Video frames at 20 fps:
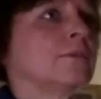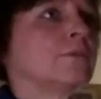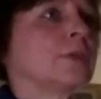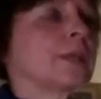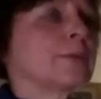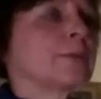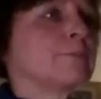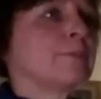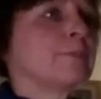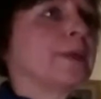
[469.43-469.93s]

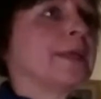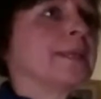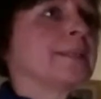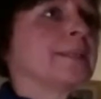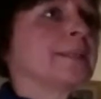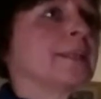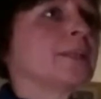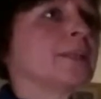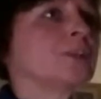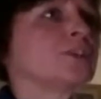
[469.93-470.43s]
can pay
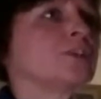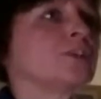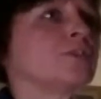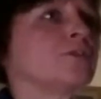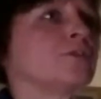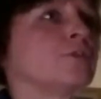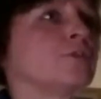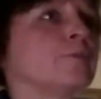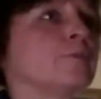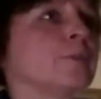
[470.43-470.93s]
attention
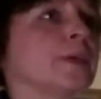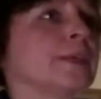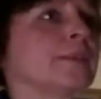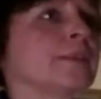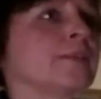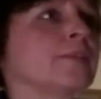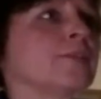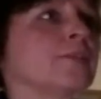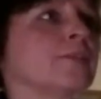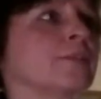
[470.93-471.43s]
to, but
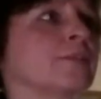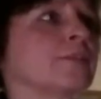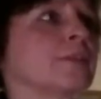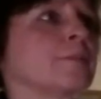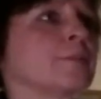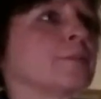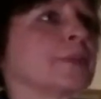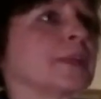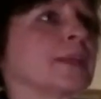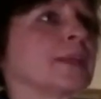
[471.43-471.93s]
it's not
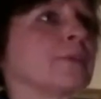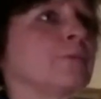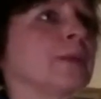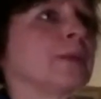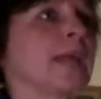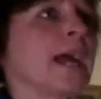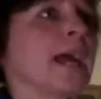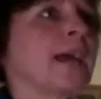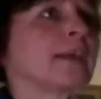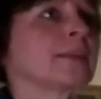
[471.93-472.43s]
something we
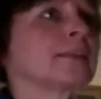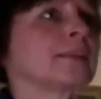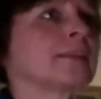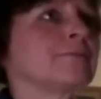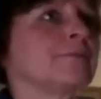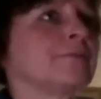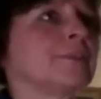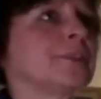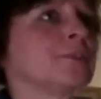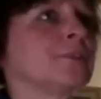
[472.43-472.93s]

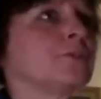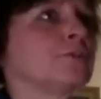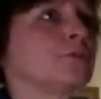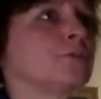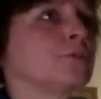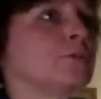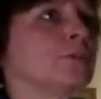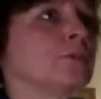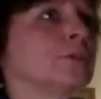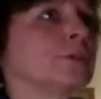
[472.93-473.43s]
actively
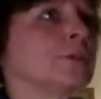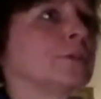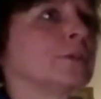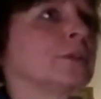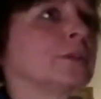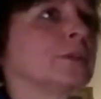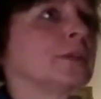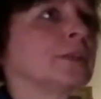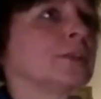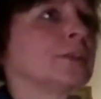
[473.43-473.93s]
do.
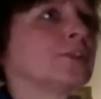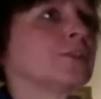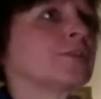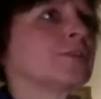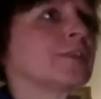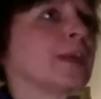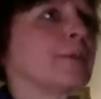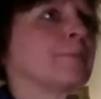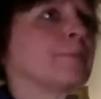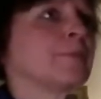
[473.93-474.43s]
It just
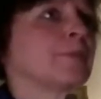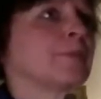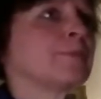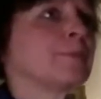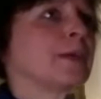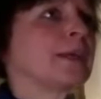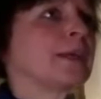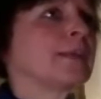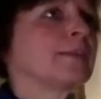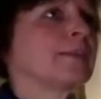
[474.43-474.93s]
happens
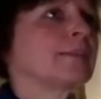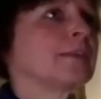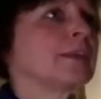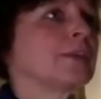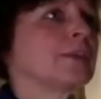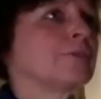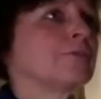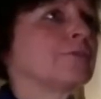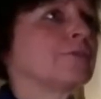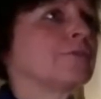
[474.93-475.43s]
by itself.